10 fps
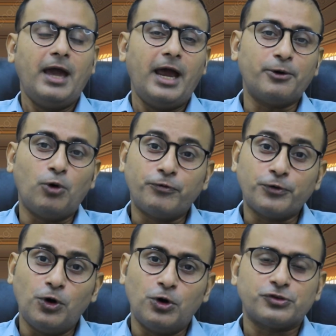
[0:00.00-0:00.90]
And of
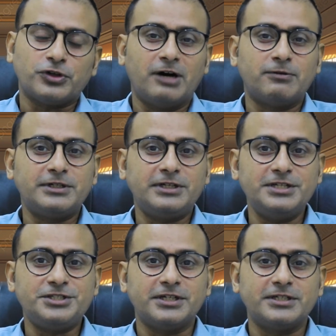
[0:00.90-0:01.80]
course our
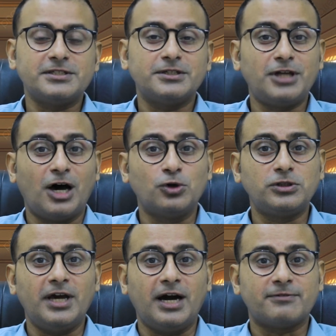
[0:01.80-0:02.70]
teachers, now
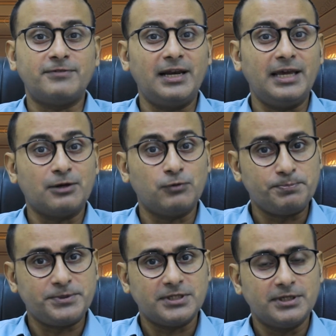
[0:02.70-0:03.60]
they are well
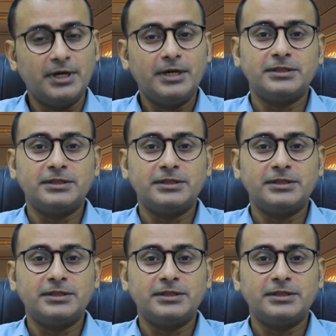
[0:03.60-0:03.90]
equipped.